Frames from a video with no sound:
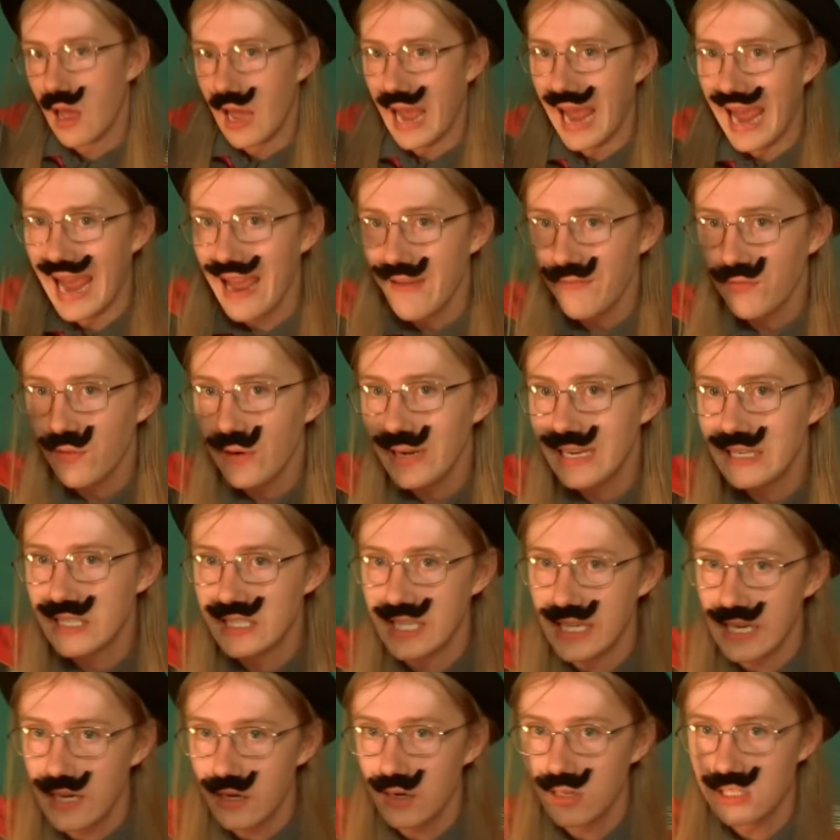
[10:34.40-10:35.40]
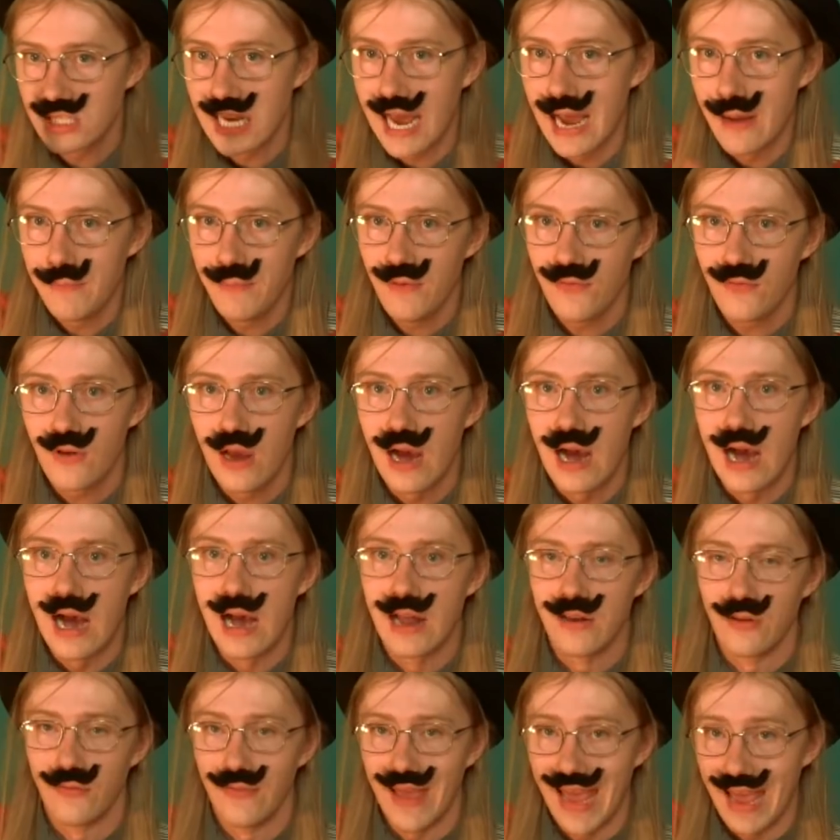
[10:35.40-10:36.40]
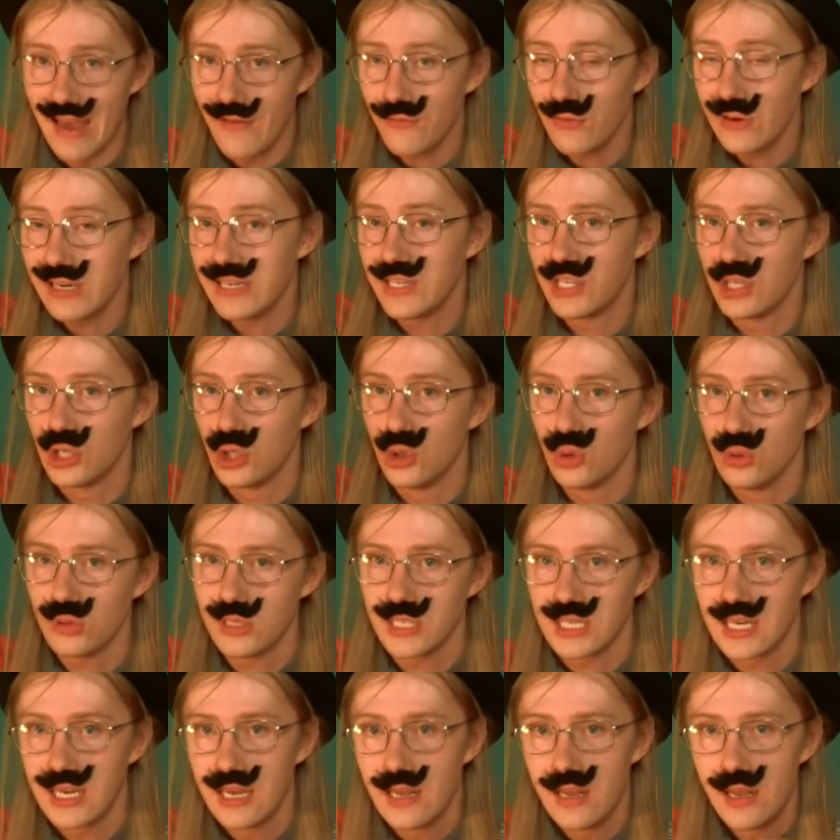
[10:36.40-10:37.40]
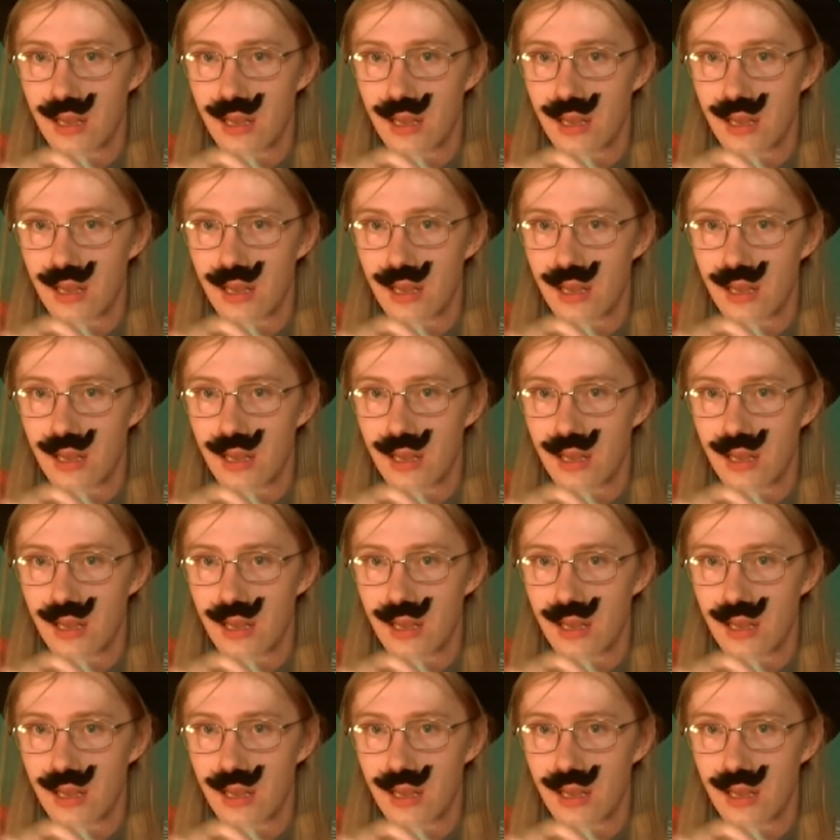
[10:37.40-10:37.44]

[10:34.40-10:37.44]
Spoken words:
every single type of card of every suit,